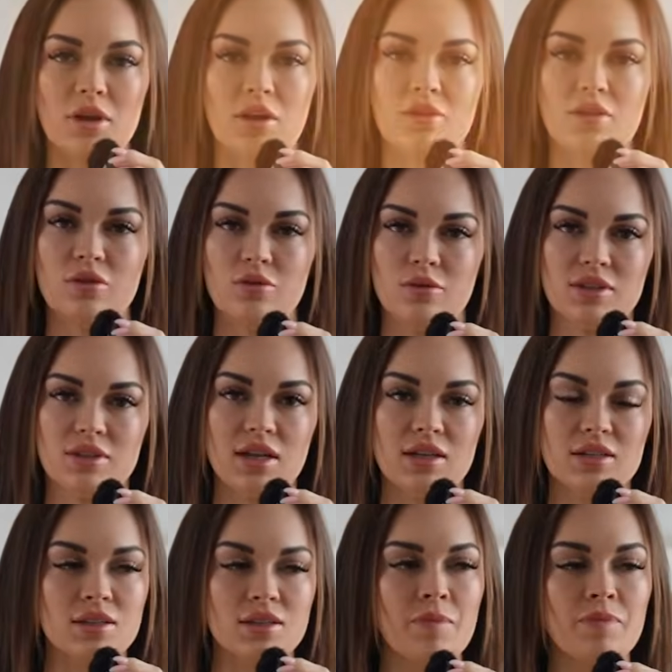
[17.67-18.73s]
are the Luna
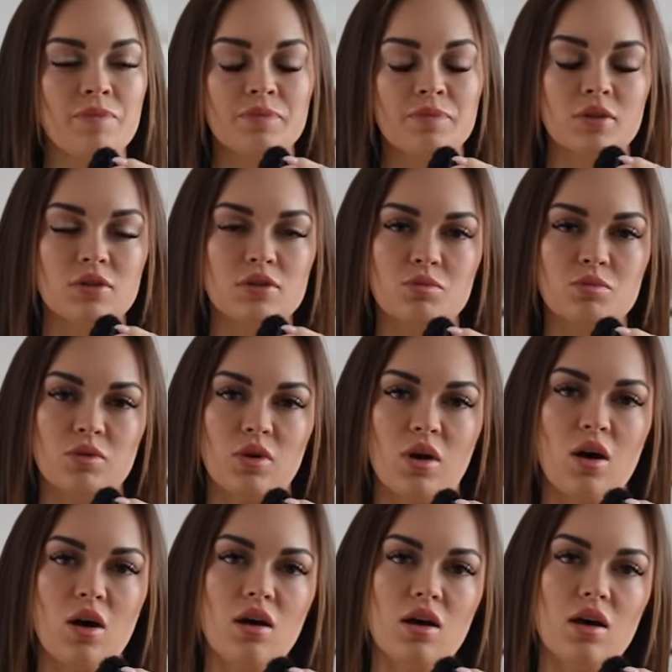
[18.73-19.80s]
sets. There's a
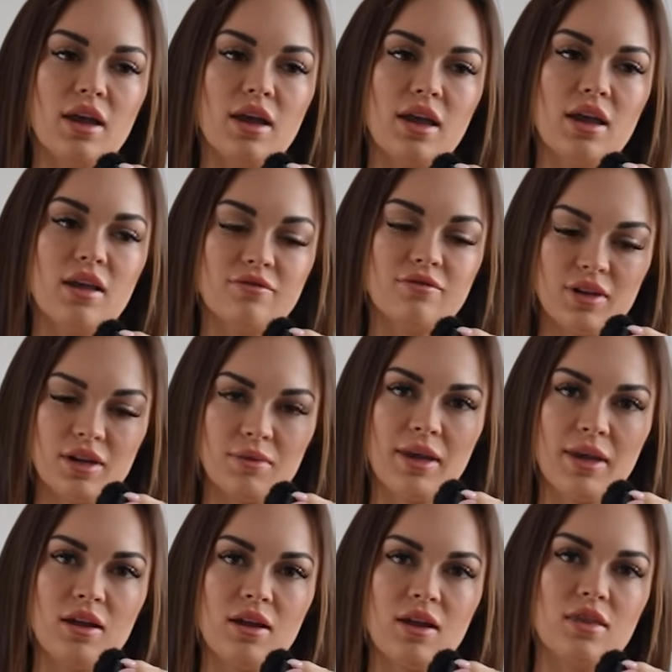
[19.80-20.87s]
bra, a flare
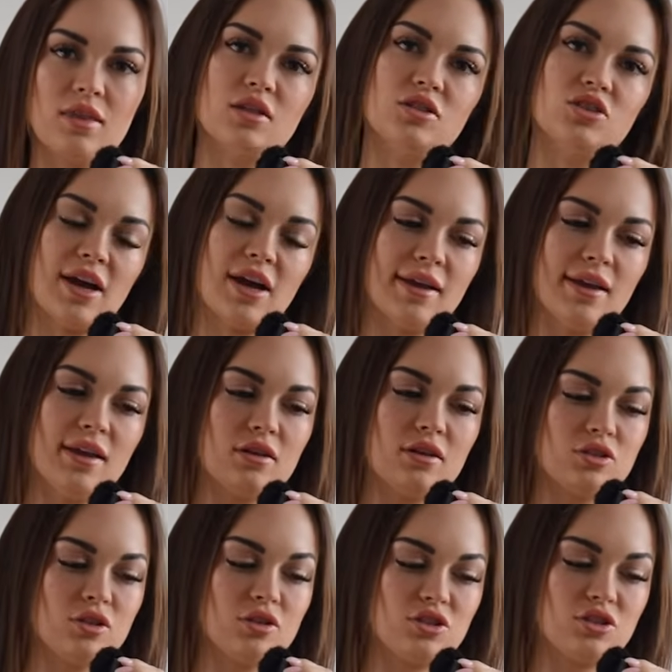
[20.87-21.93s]
pant, and then a jacket. I'll
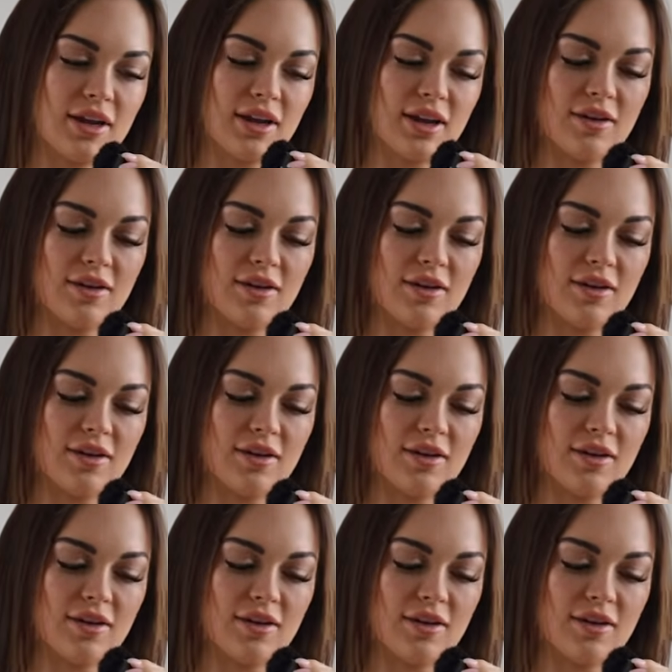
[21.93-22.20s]
show you the jacket